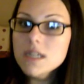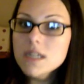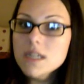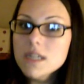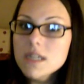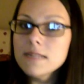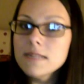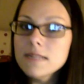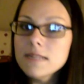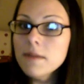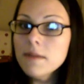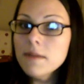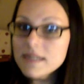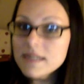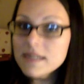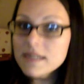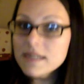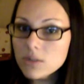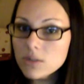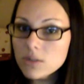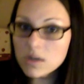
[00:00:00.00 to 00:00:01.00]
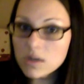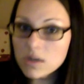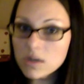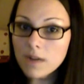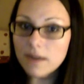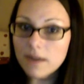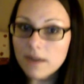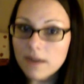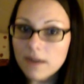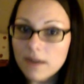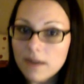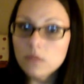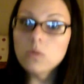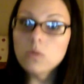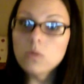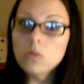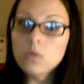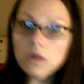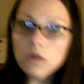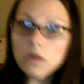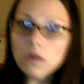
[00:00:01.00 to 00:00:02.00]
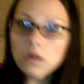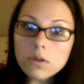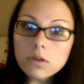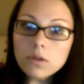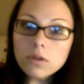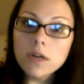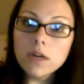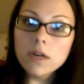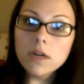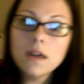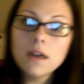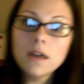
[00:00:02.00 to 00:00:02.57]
Send me a message. We'll talk about it. We'll work through it.